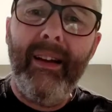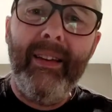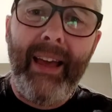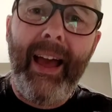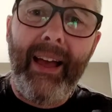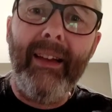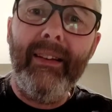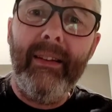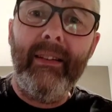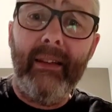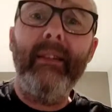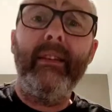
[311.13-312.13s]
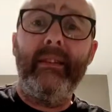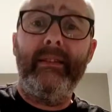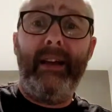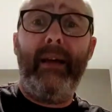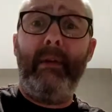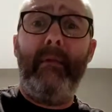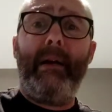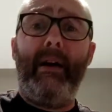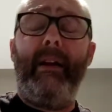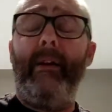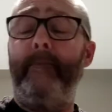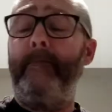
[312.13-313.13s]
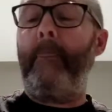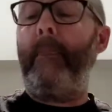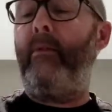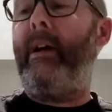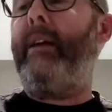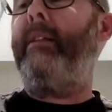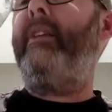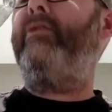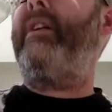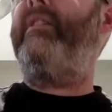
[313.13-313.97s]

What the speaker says: Yeah, tell me about it. Right, let's